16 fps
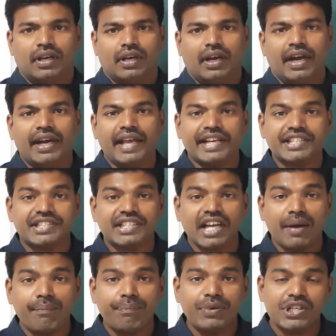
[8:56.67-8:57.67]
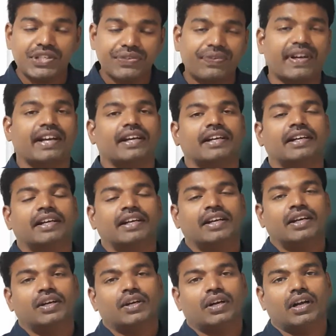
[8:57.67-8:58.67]
And examples for
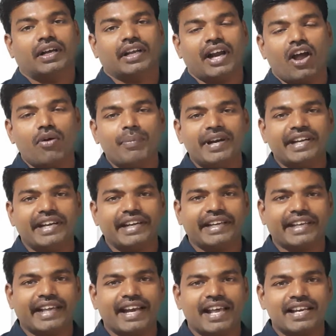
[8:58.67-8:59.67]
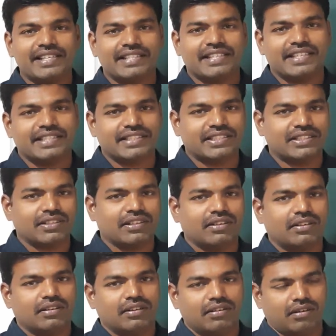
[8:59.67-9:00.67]
gravimetric analysis
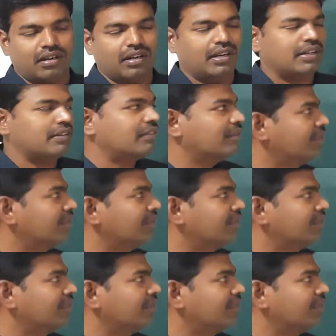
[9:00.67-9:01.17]
are